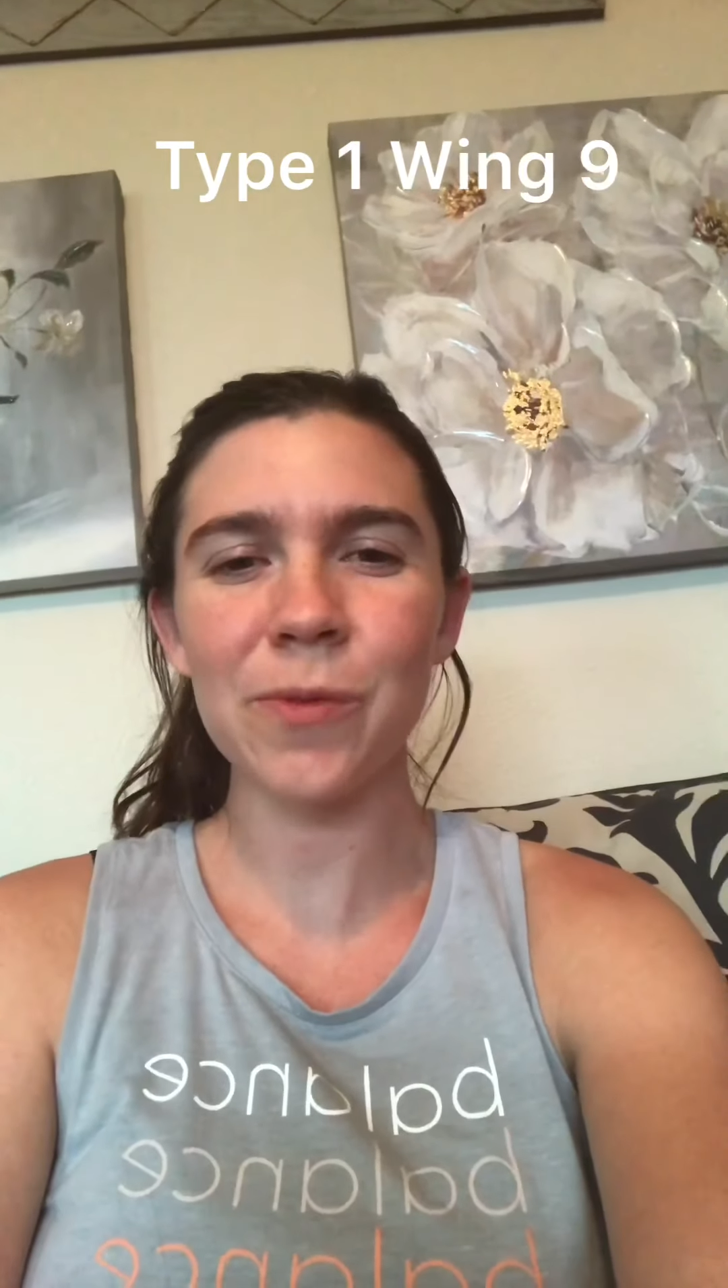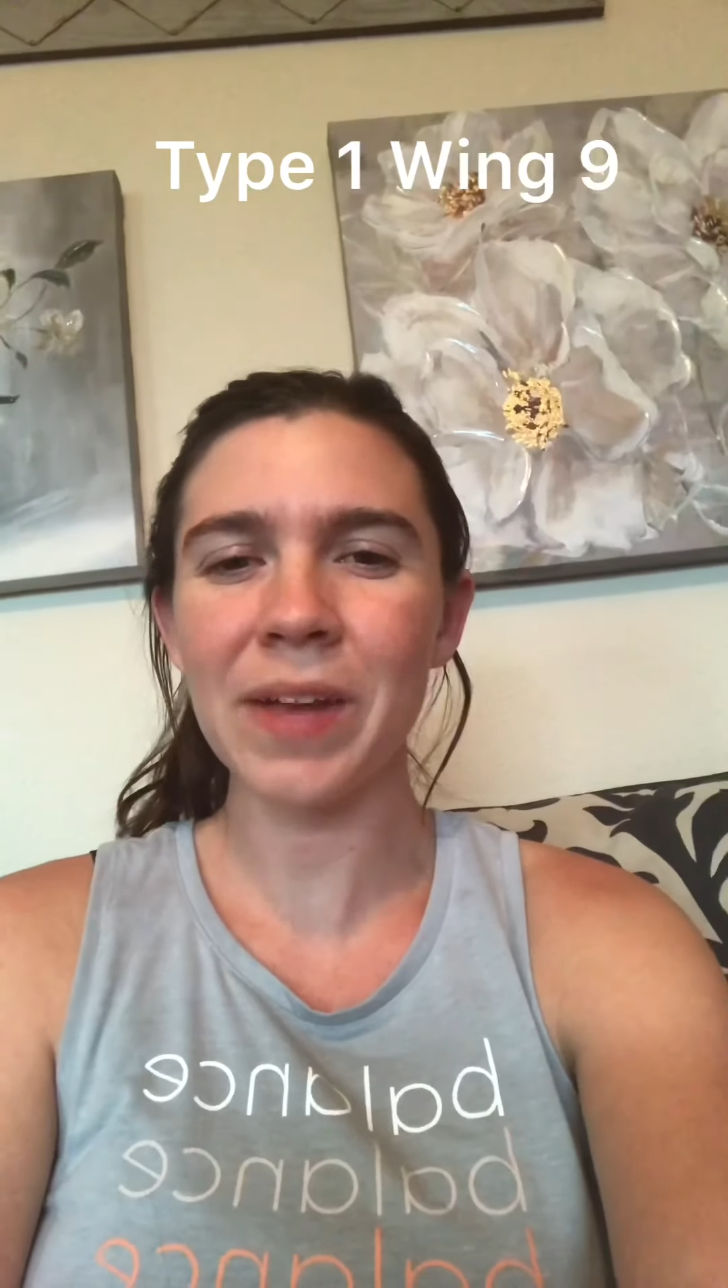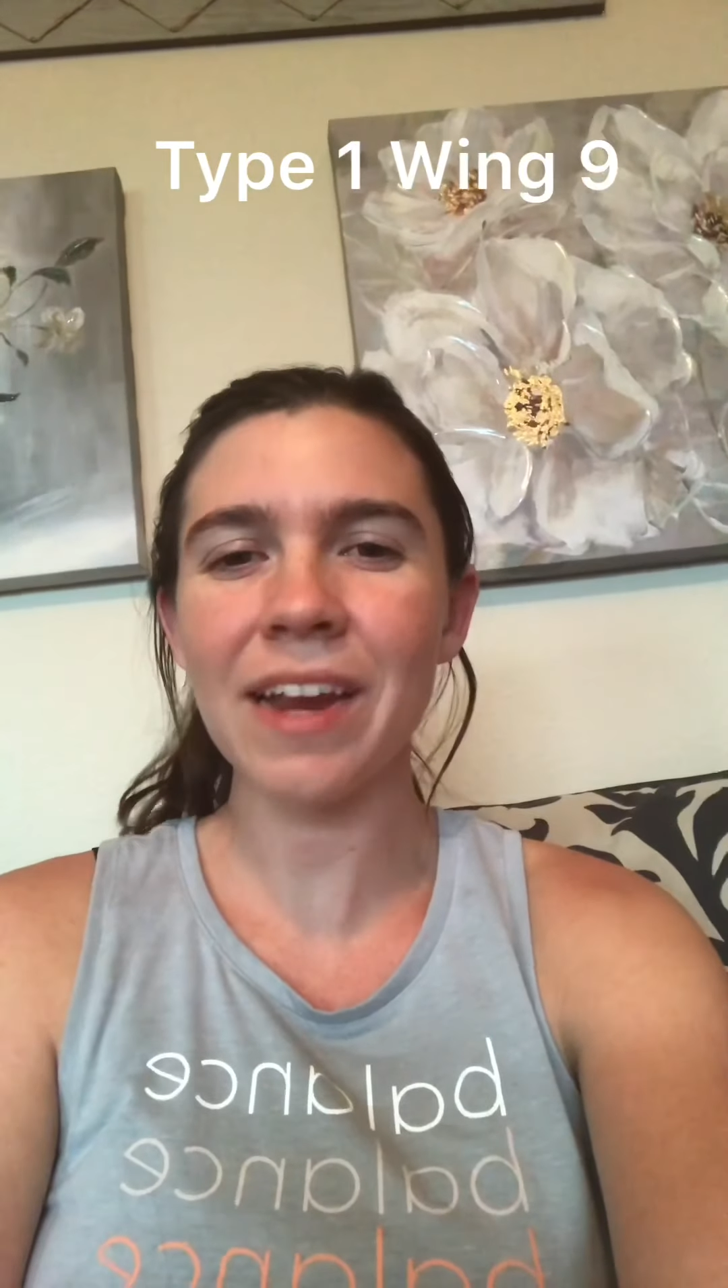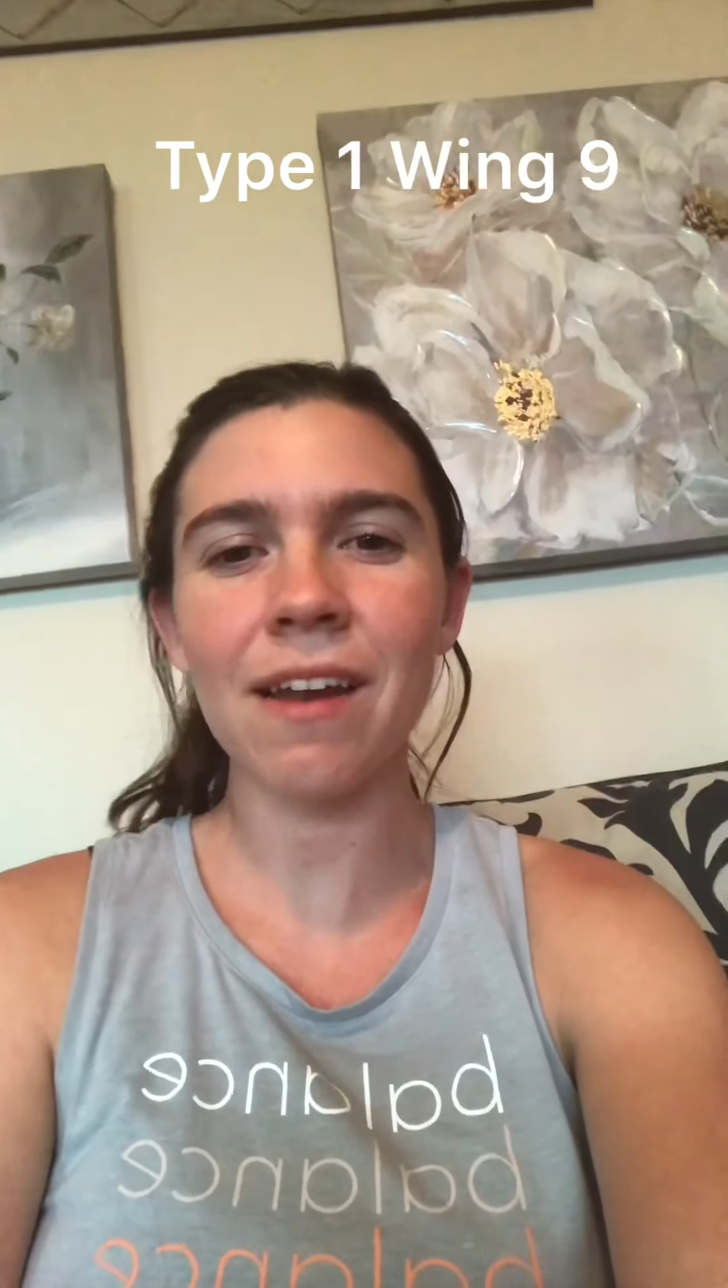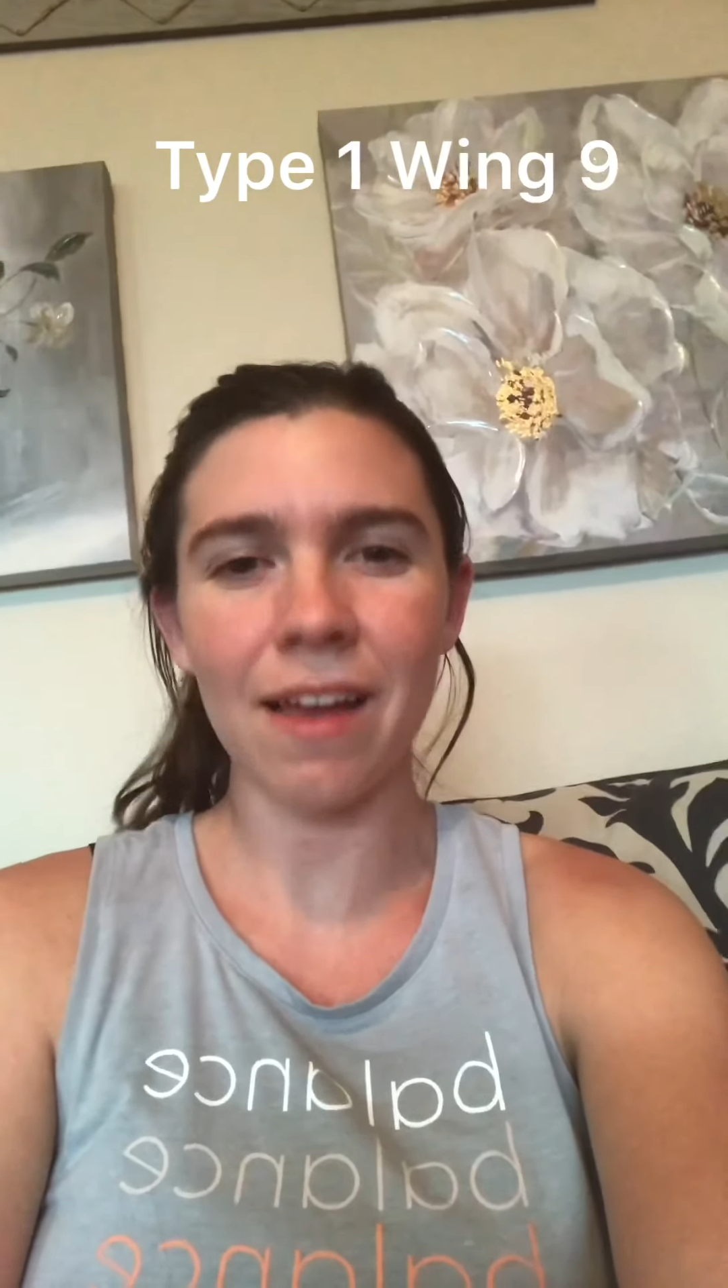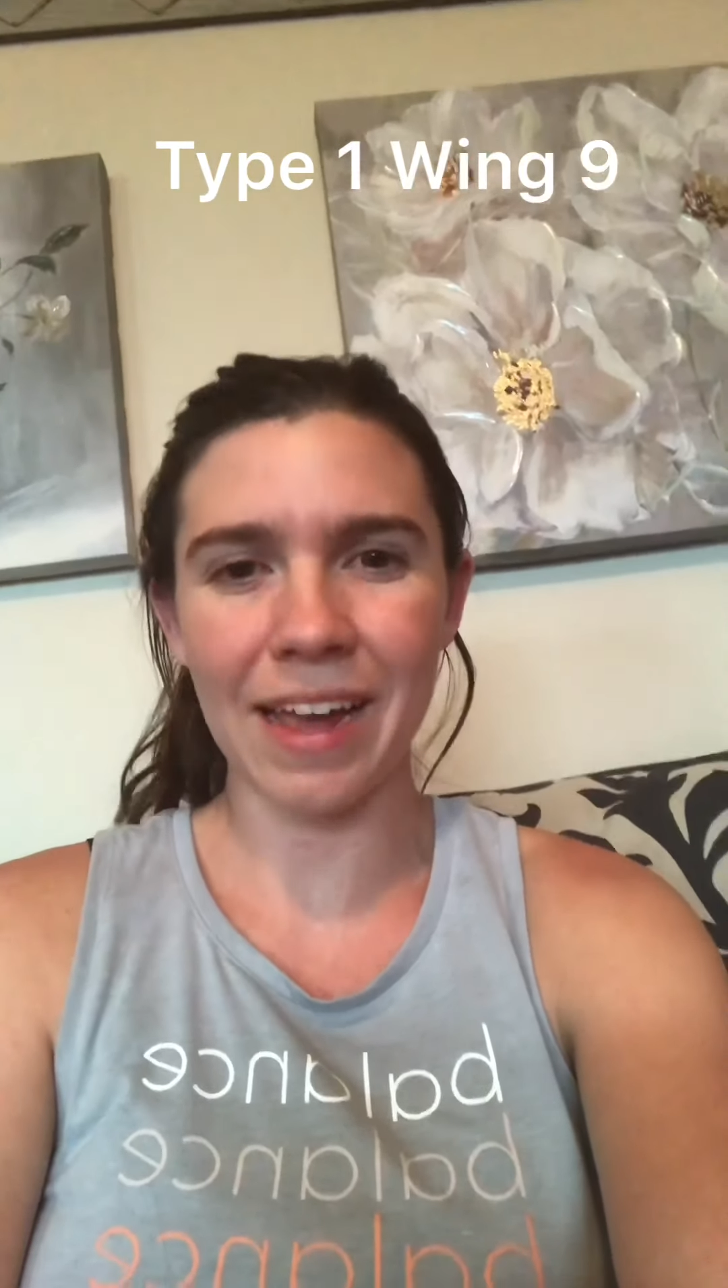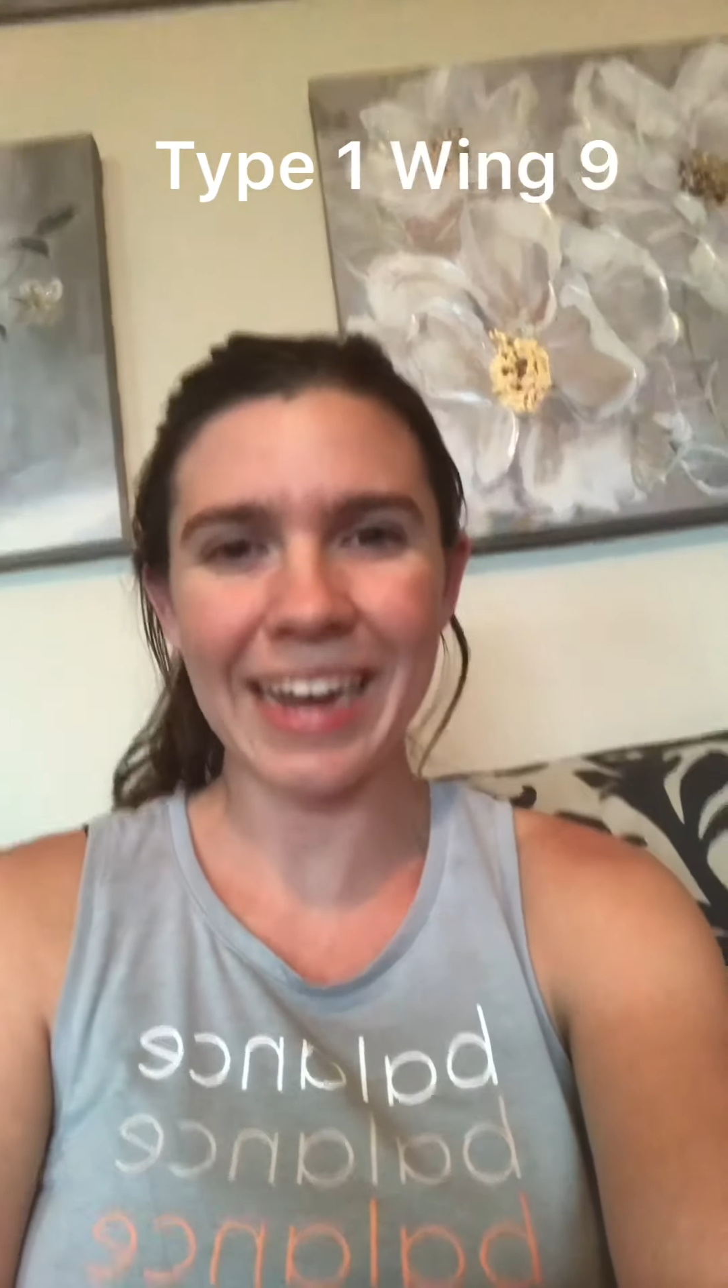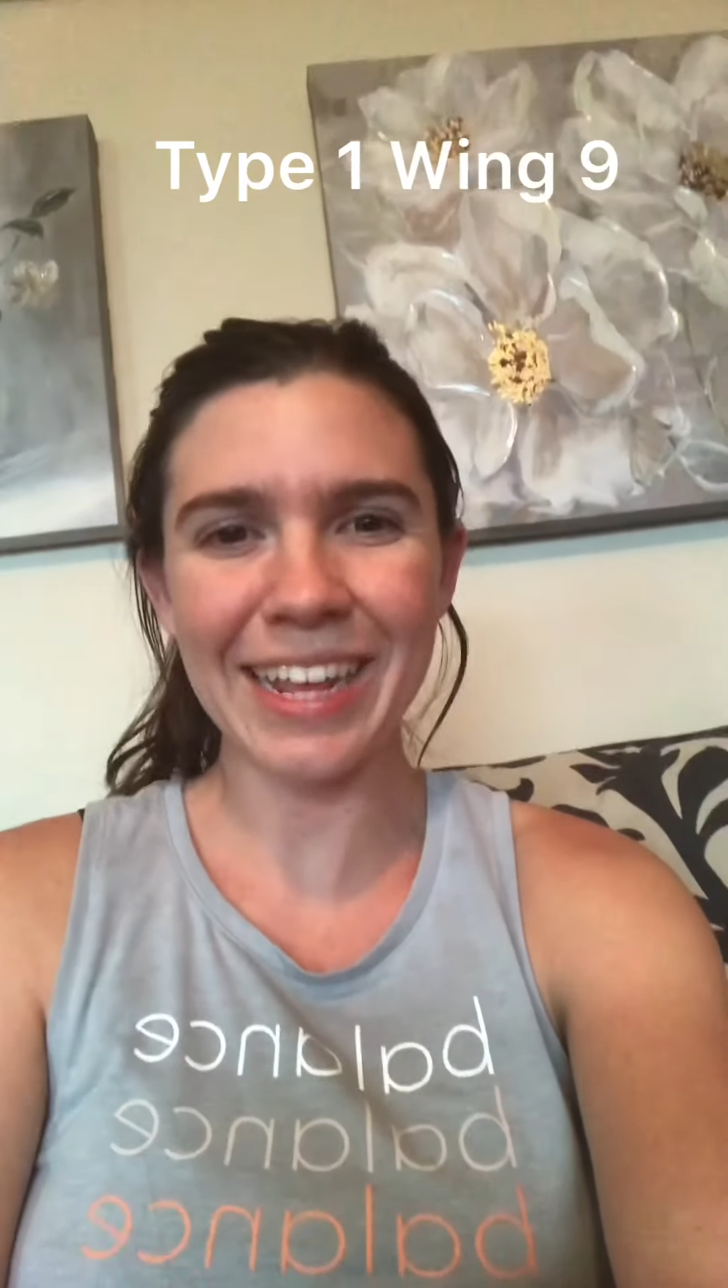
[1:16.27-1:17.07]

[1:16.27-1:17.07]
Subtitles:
wing 9